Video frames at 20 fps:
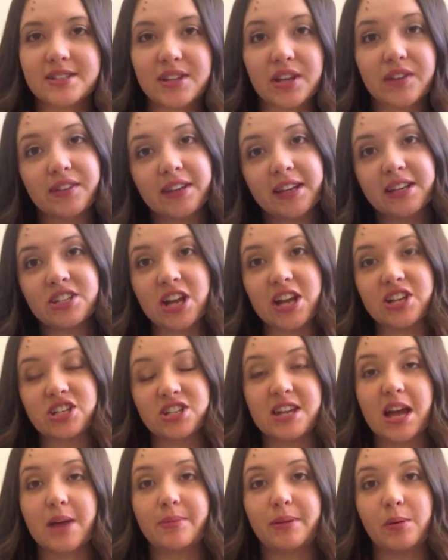So if you need to change
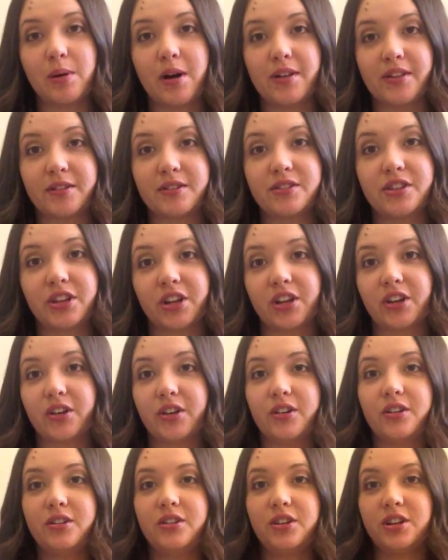a nappy while they're in the
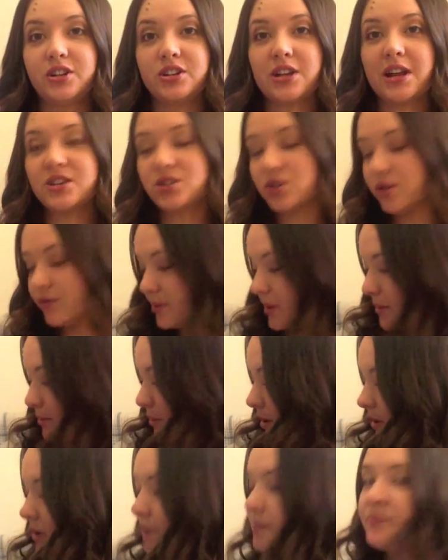cocoon, you can undo it from the
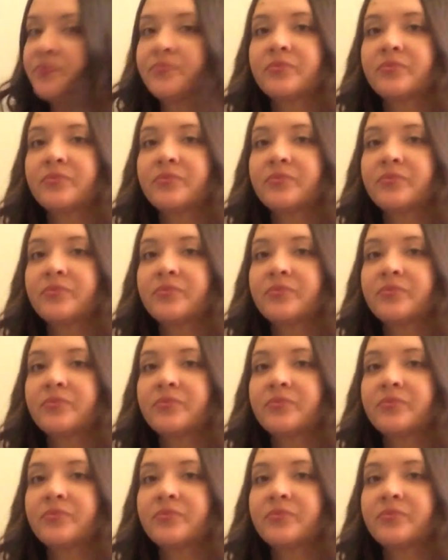bottom,